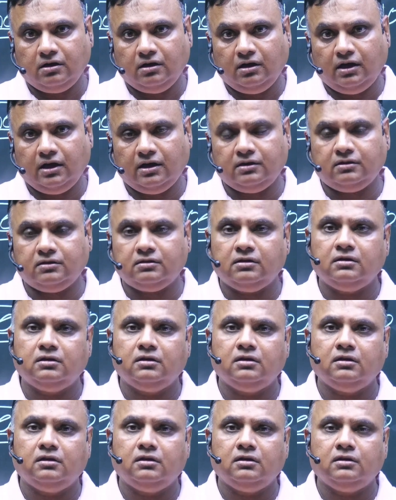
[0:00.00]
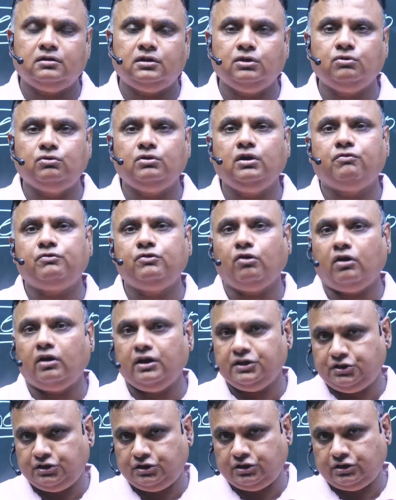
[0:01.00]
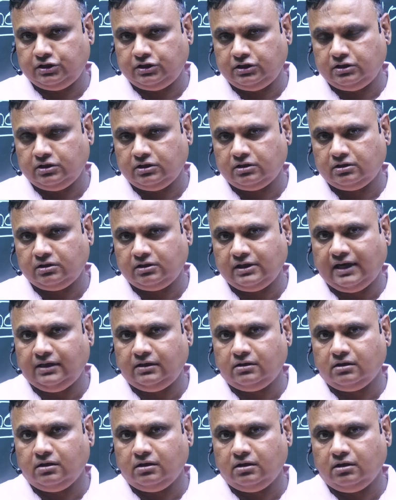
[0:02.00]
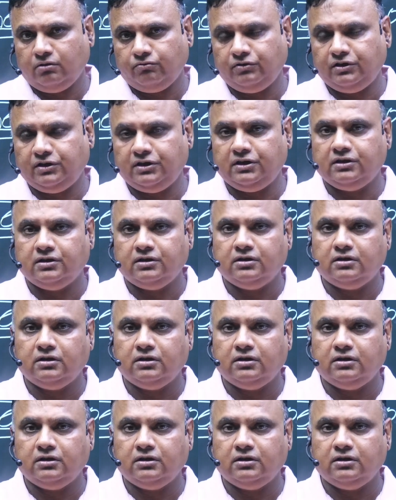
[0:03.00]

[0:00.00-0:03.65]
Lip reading: and theory of knowledge, that we